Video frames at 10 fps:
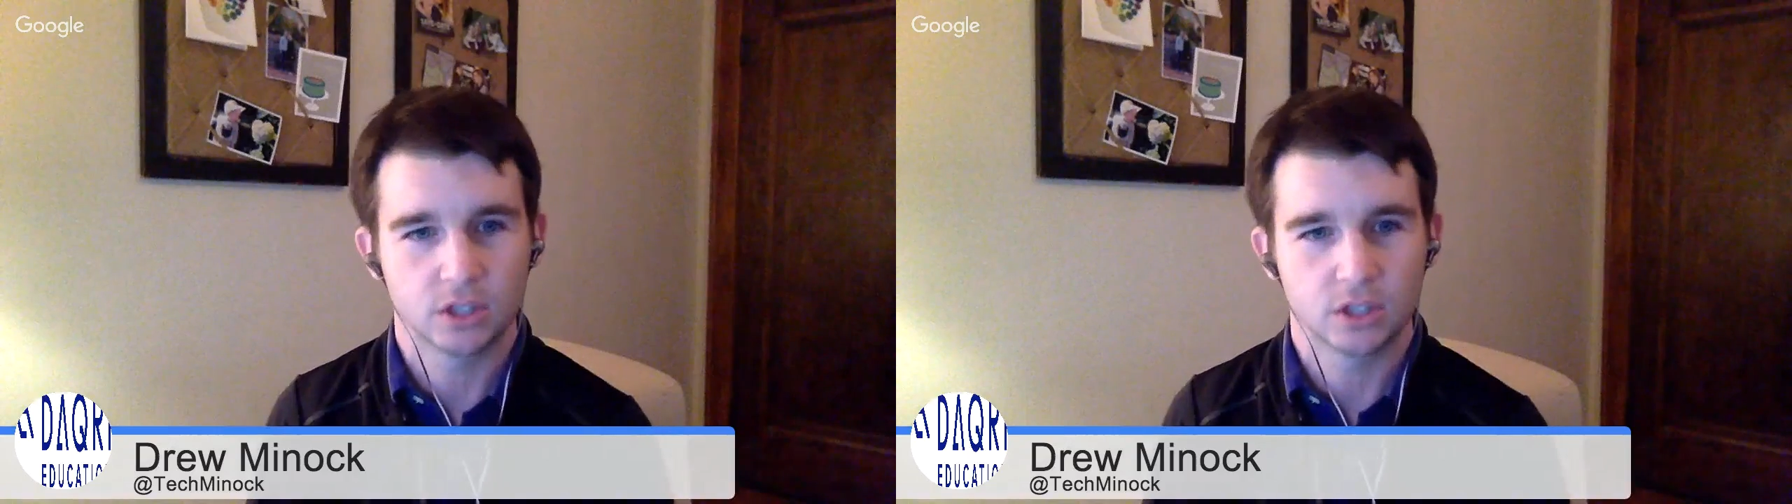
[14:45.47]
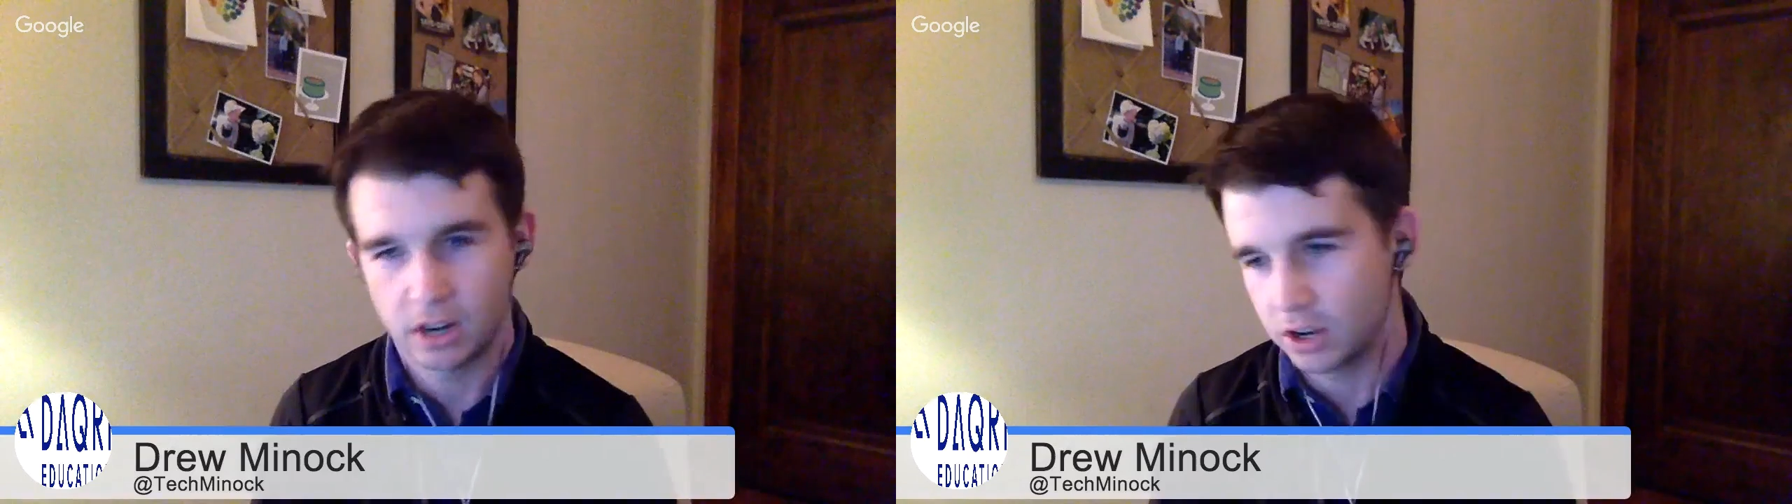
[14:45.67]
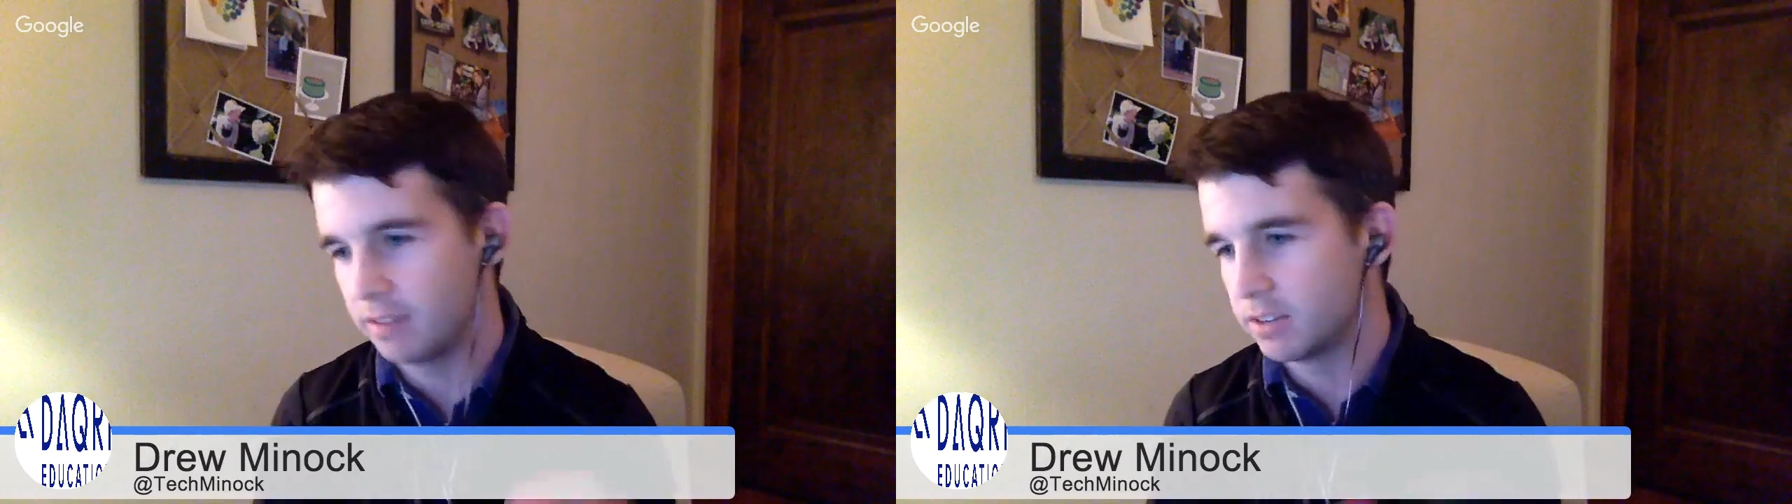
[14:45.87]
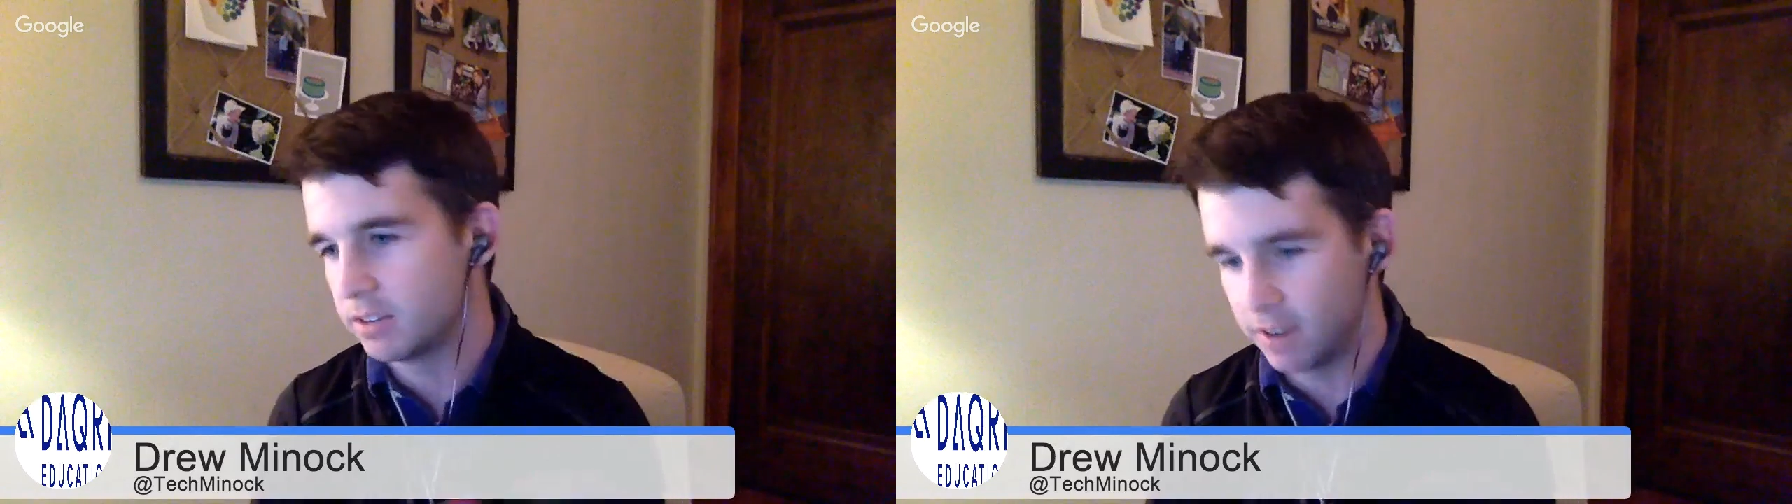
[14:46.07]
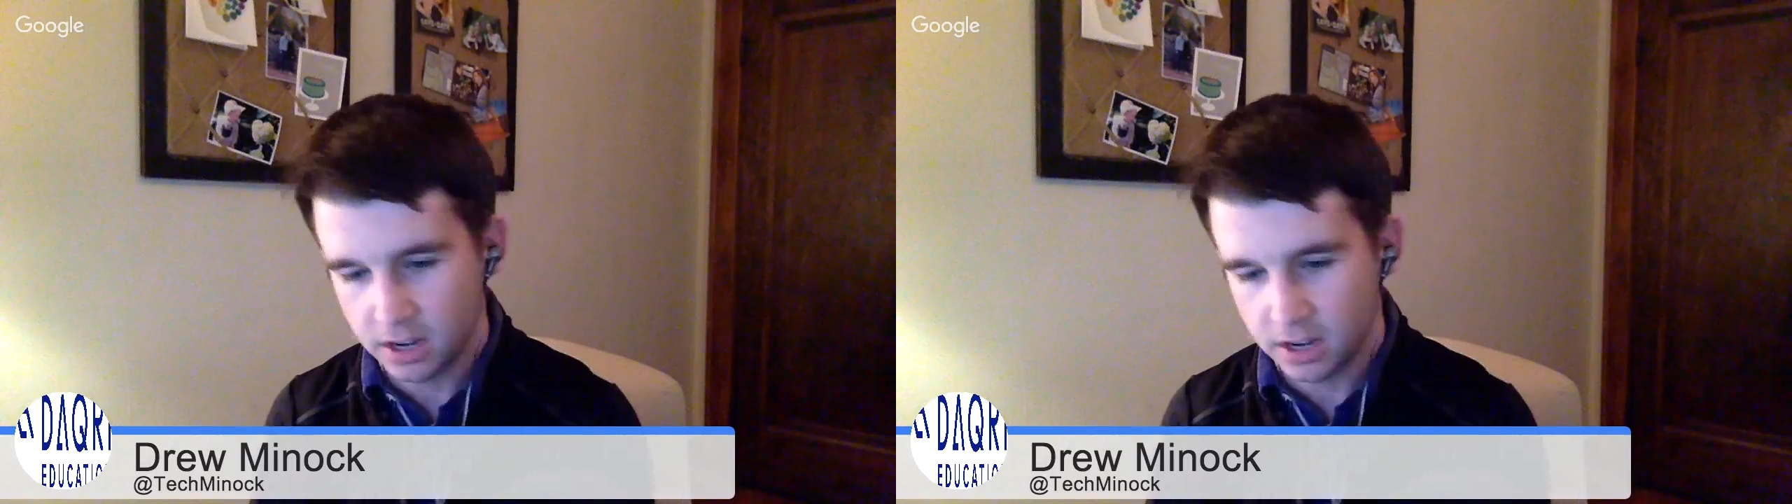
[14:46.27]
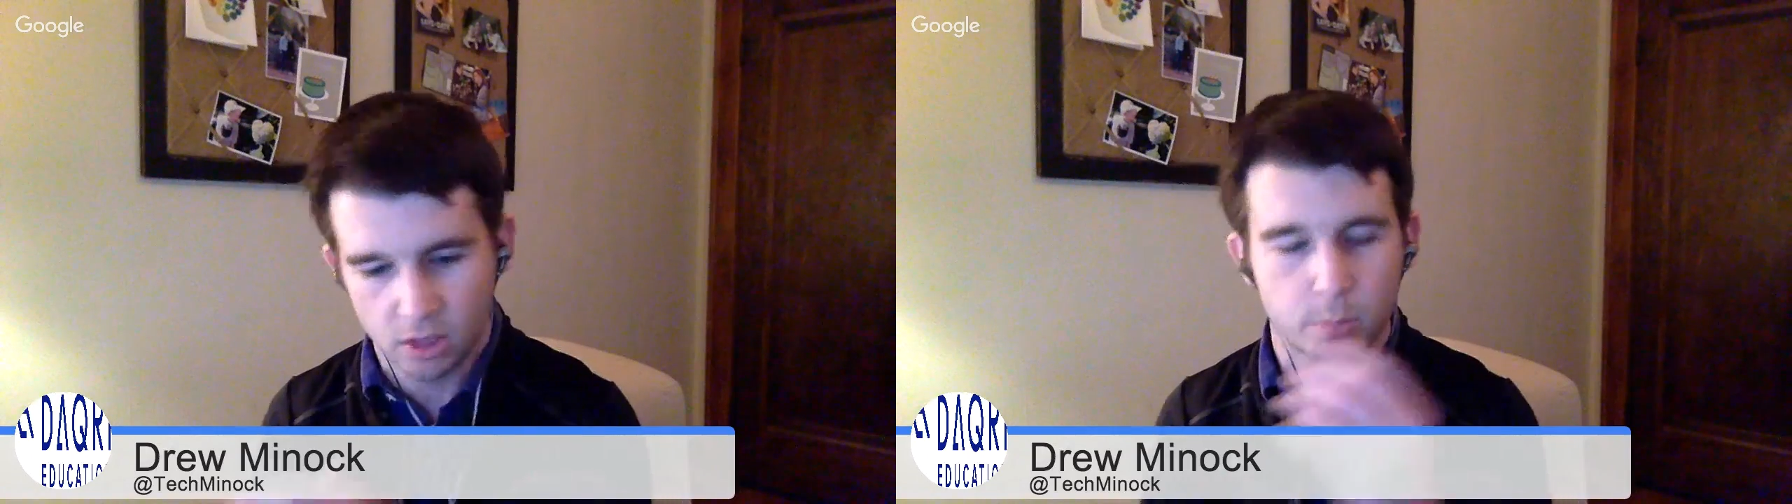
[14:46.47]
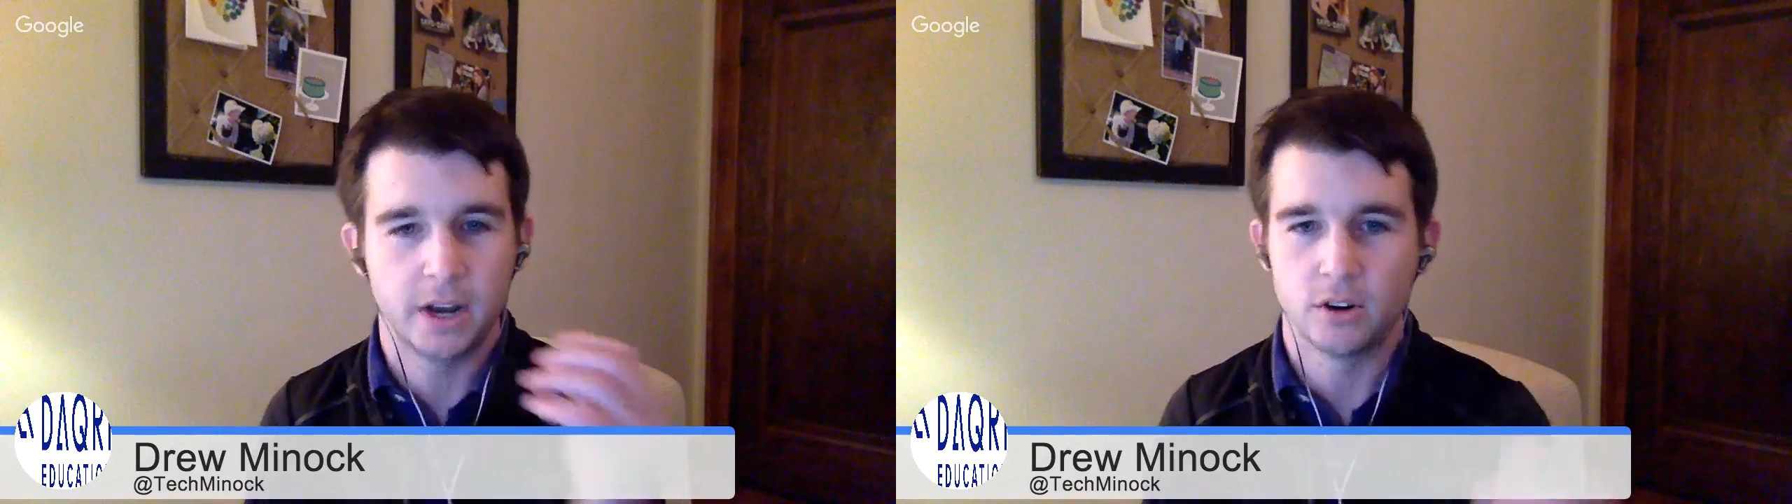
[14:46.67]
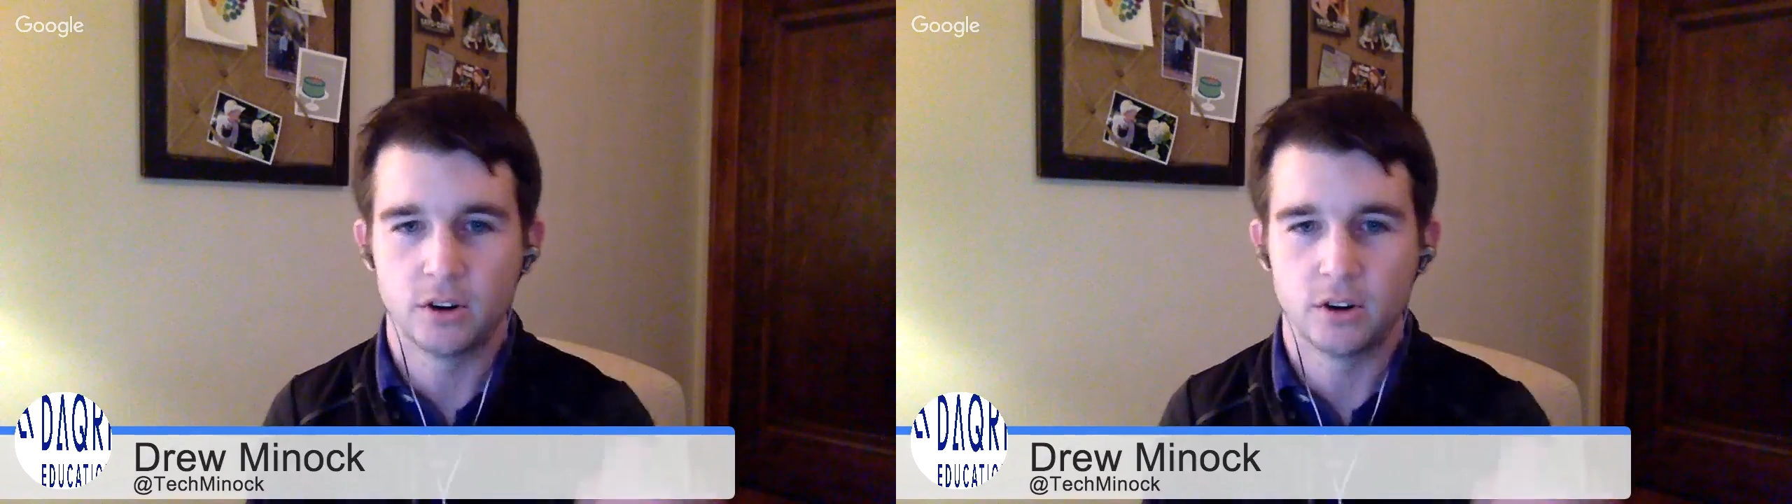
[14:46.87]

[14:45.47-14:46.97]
So now you have to find another penny,